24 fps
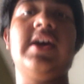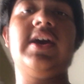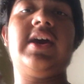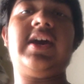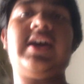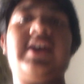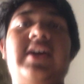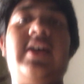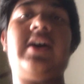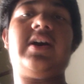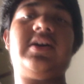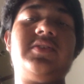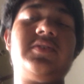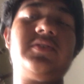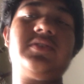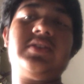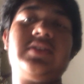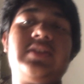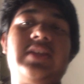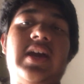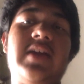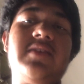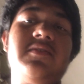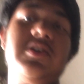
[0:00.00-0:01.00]
And other
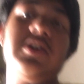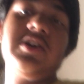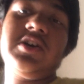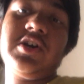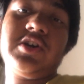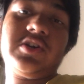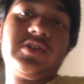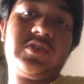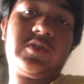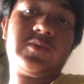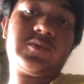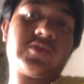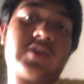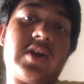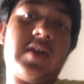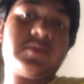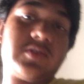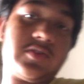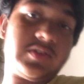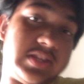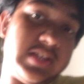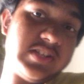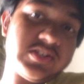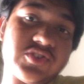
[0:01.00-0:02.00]
than that, subscribe
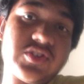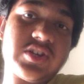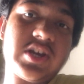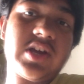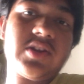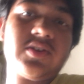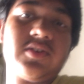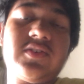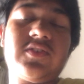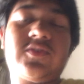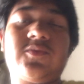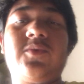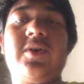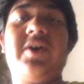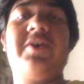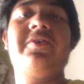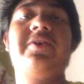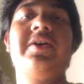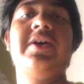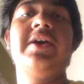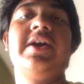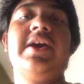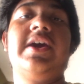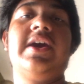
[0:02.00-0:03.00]
to this channel as
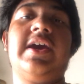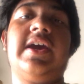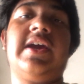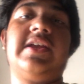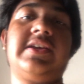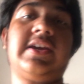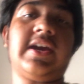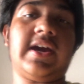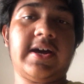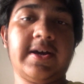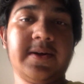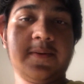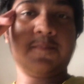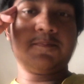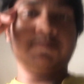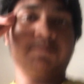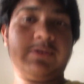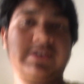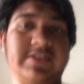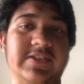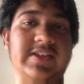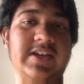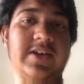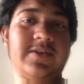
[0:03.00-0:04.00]
well. And yeah,
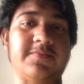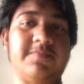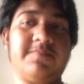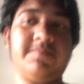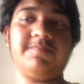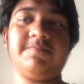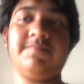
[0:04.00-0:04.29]
peace out.